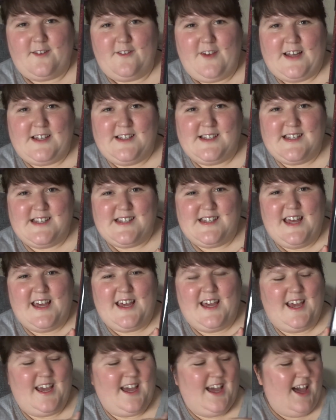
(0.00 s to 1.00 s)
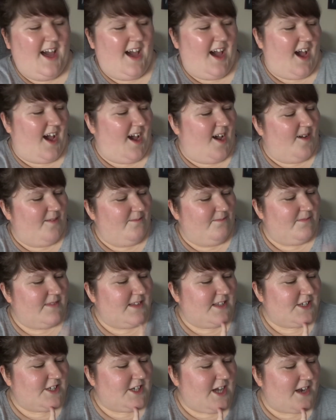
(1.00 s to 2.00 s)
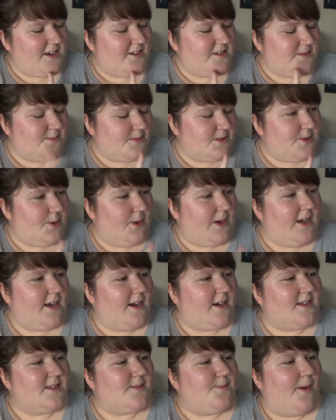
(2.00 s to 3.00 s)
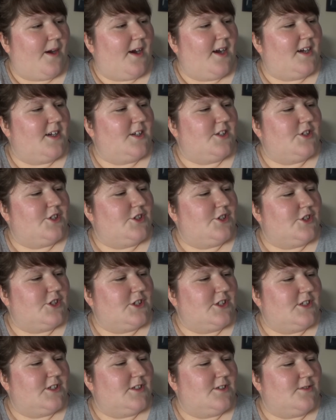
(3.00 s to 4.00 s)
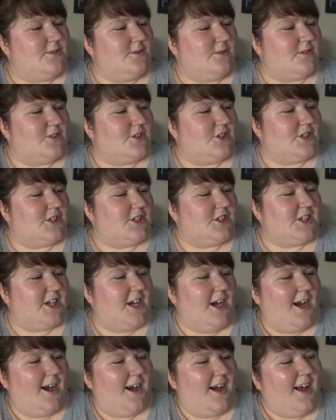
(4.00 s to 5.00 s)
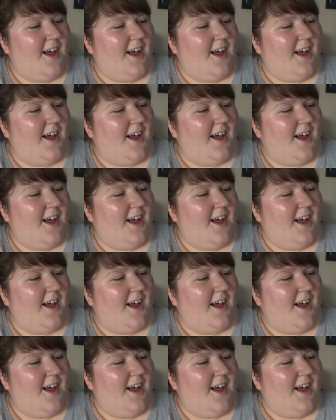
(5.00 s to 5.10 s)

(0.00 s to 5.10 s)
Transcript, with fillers: fantasy, um, The Shadows Between Us by Trish, ooh, Tricia